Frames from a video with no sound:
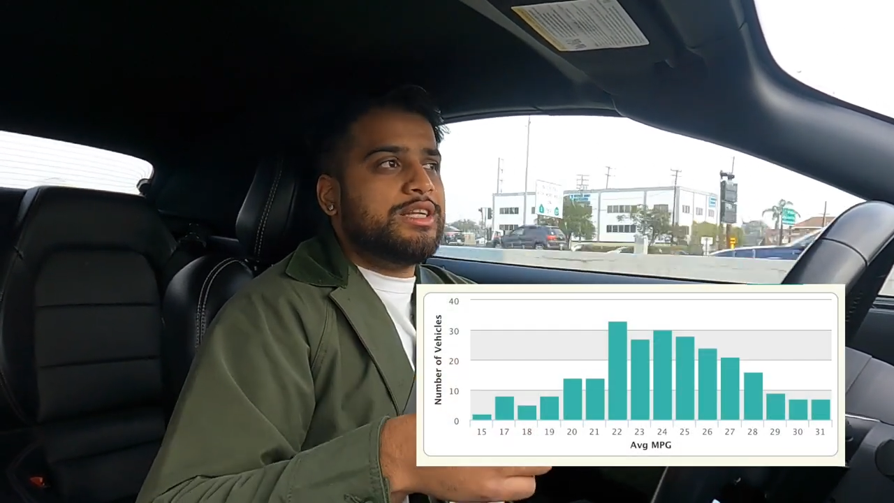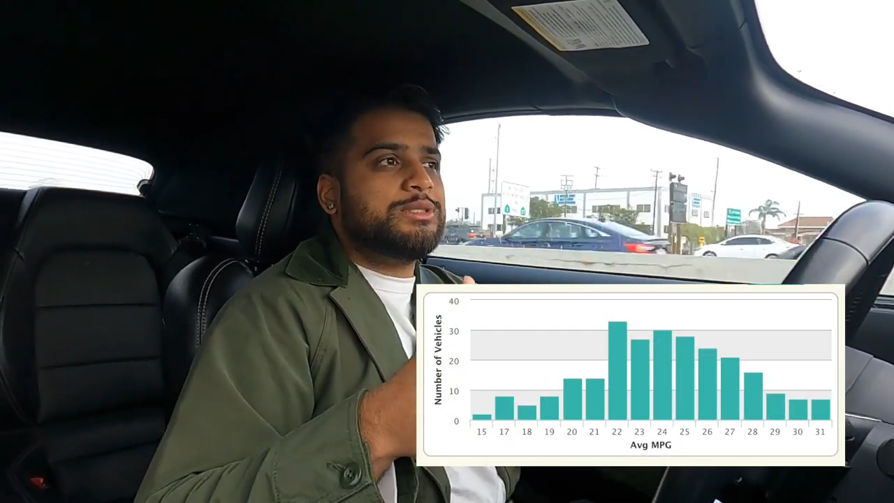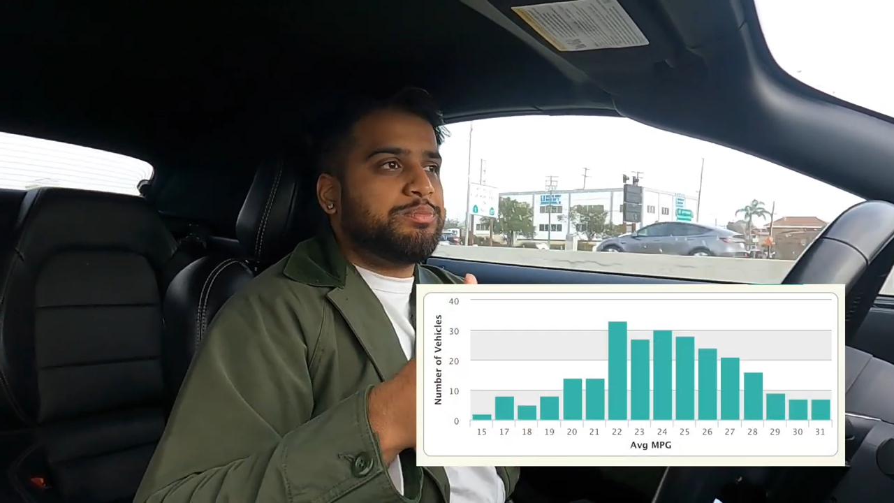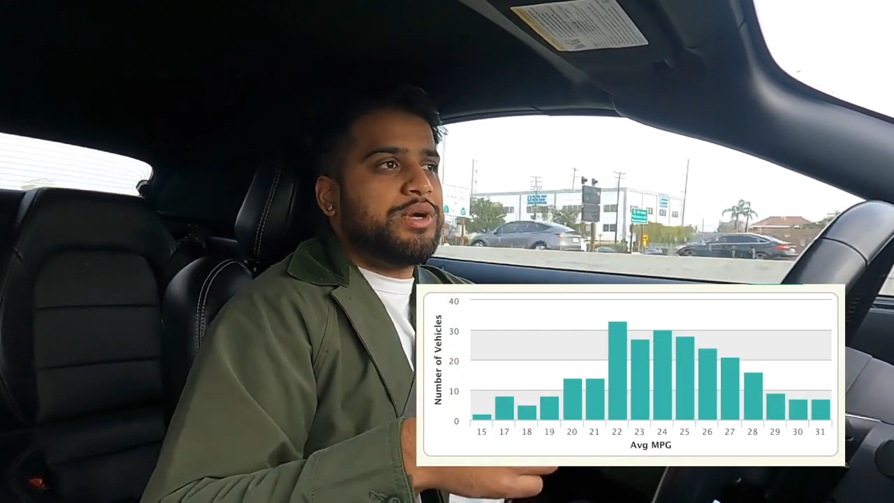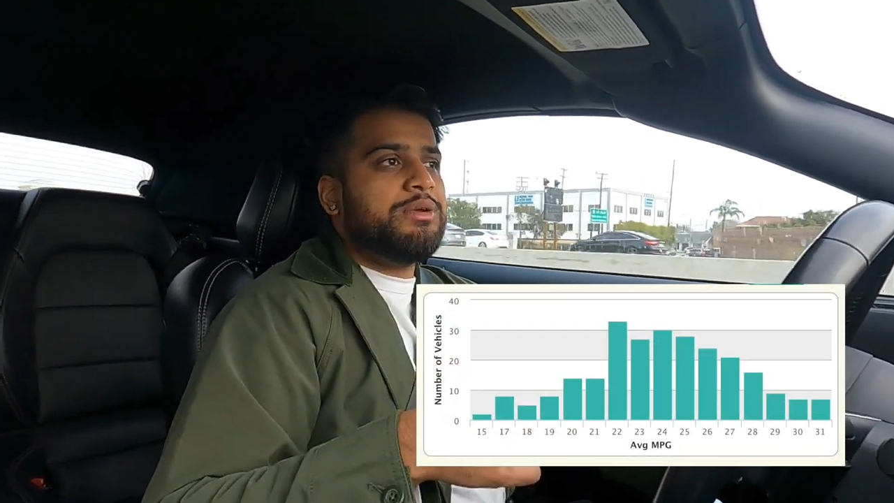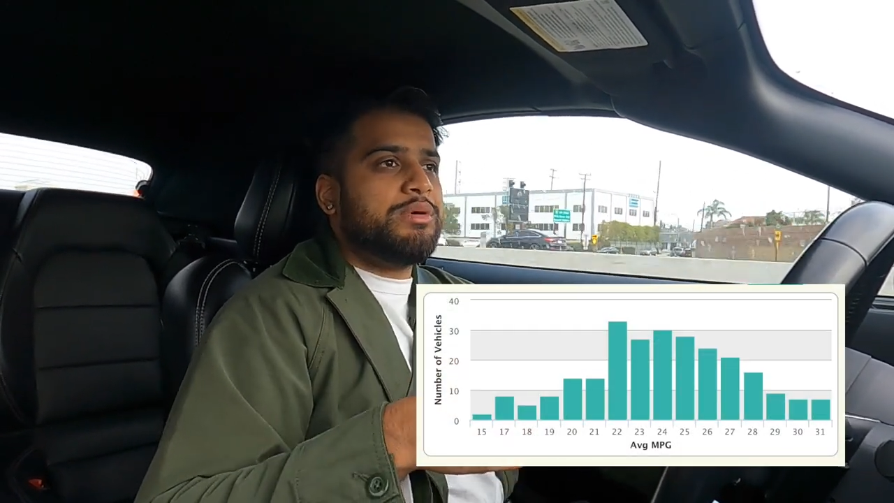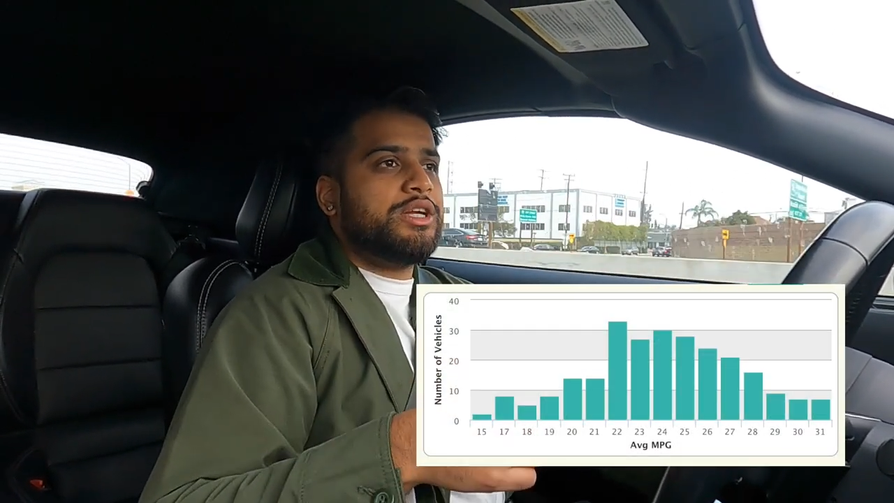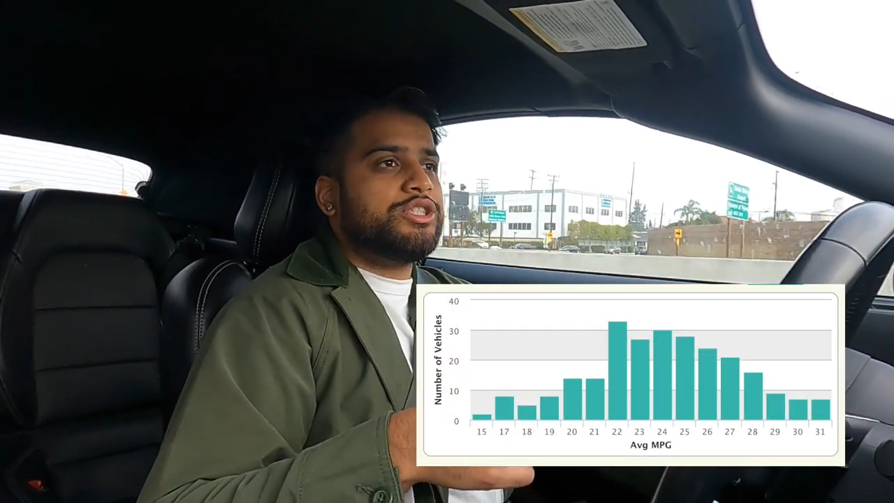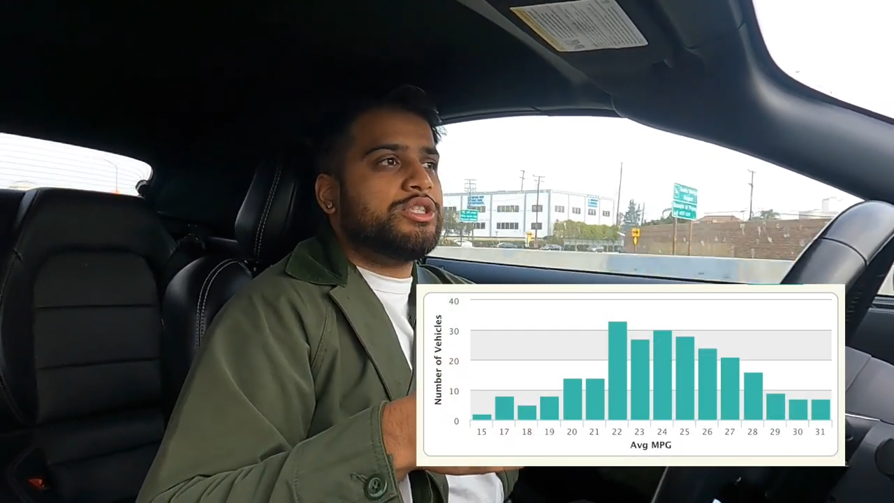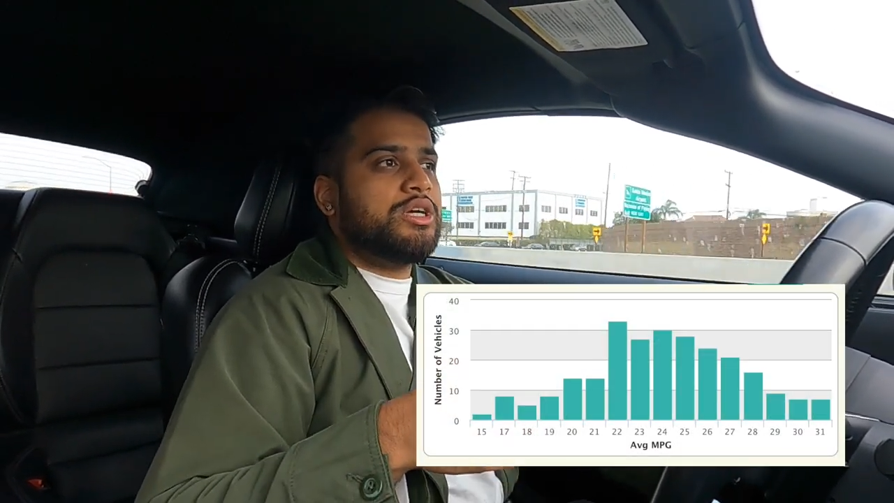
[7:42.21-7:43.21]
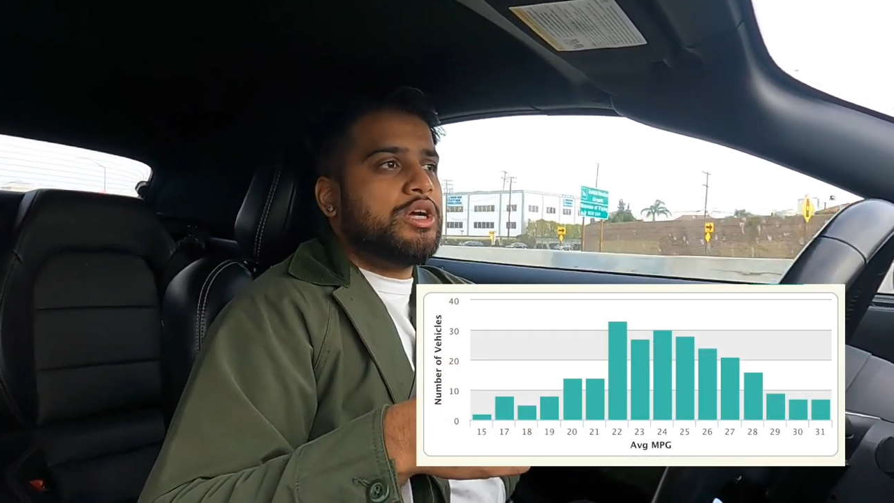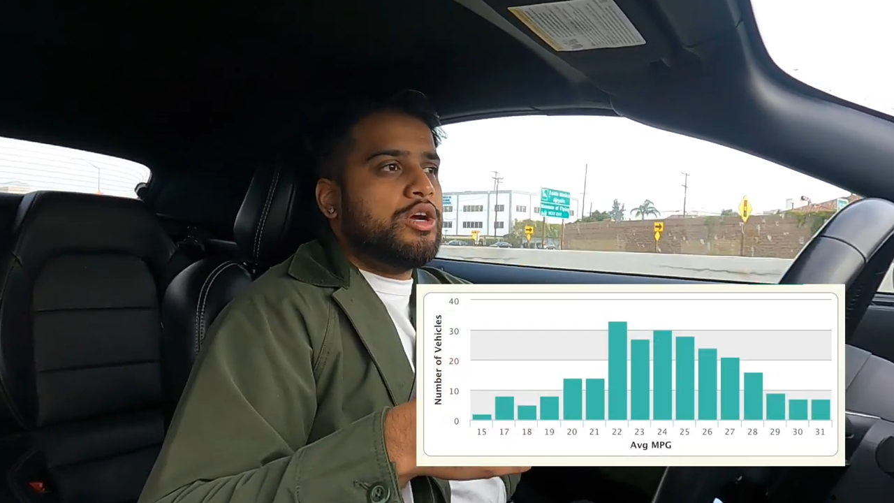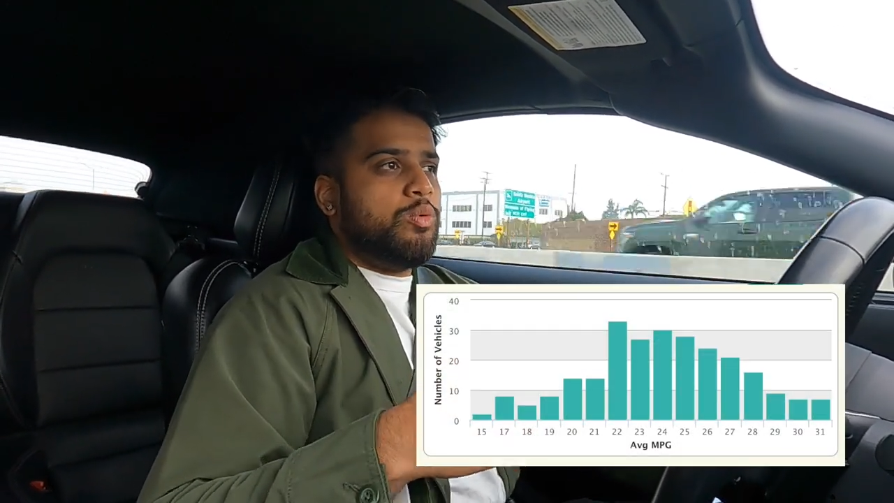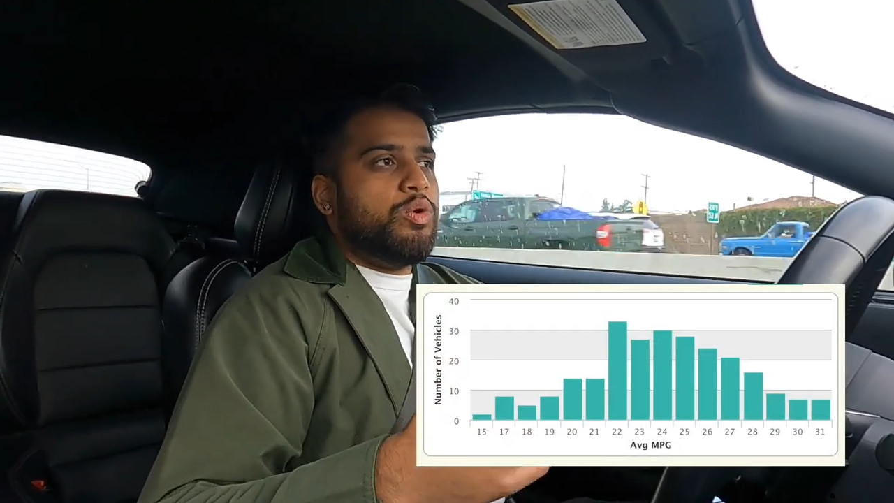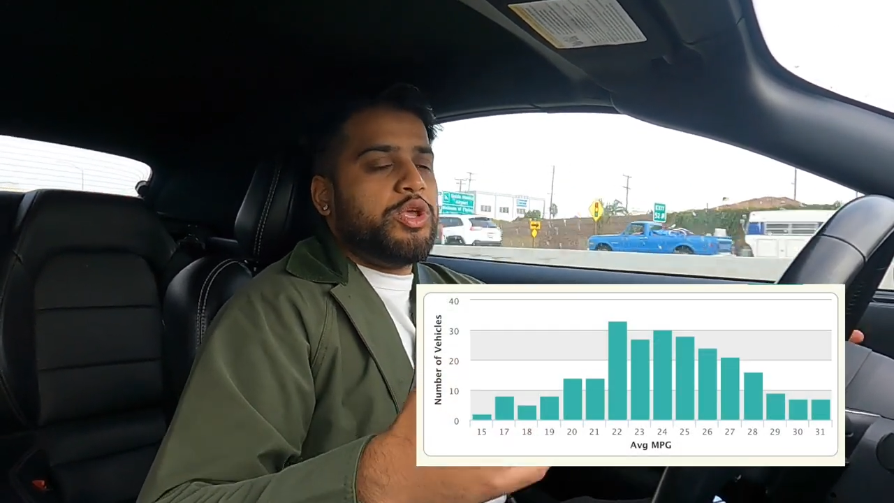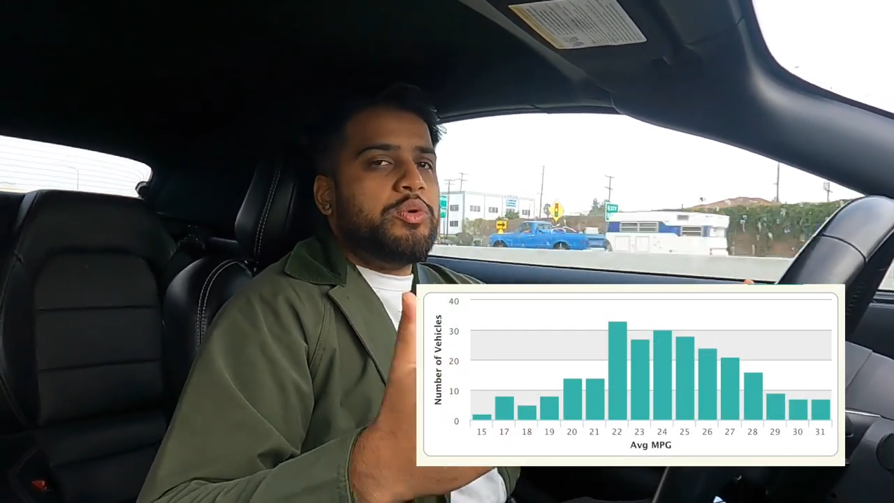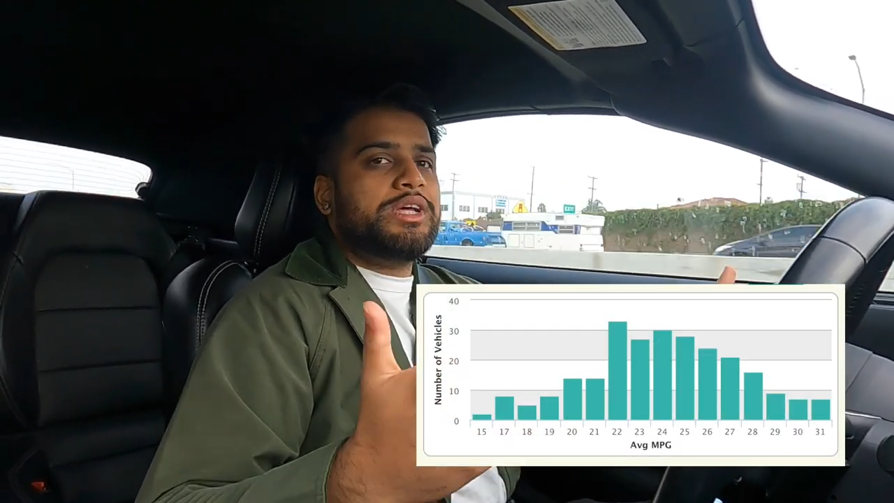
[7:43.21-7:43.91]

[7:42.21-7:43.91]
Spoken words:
It's pretty much what you